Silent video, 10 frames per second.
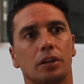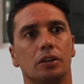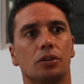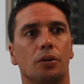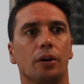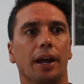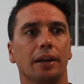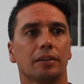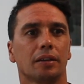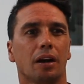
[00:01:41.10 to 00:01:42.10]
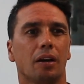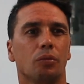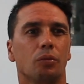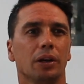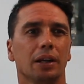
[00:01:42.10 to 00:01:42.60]
can create a
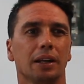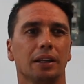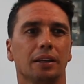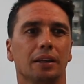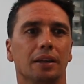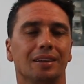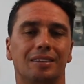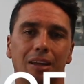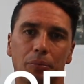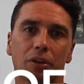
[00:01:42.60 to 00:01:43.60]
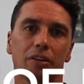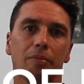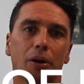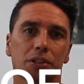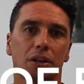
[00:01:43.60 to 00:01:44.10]
really depth of
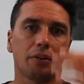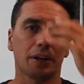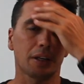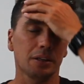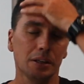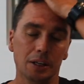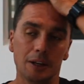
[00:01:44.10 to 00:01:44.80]
emotion, I reckon.